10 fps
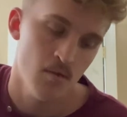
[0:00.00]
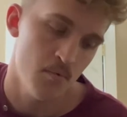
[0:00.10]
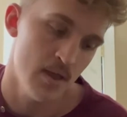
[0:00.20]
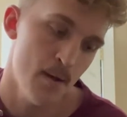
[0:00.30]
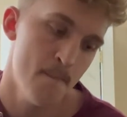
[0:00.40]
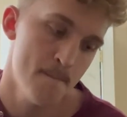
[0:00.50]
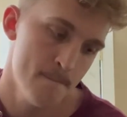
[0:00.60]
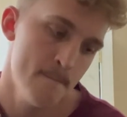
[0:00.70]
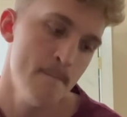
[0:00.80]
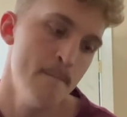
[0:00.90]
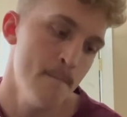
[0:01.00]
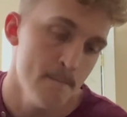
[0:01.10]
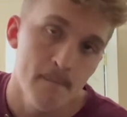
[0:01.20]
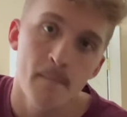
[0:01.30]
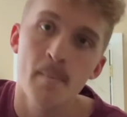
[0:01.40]
yeah.
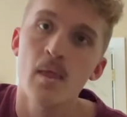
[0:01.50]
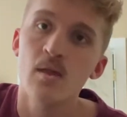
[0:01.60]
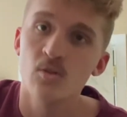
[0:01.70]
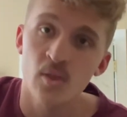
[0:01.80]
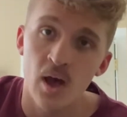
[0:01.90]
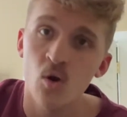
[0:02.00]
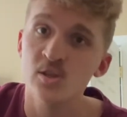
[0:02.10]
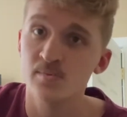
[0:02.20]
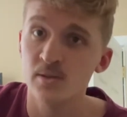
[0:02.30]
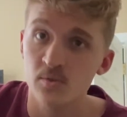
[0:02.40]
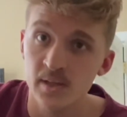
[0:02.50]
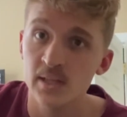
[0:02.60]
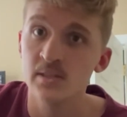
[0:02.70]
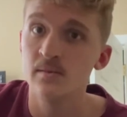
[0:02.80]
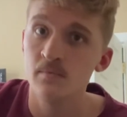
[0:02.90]
So that whole instrumental
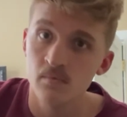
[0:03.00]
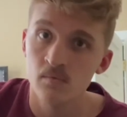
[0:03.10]
section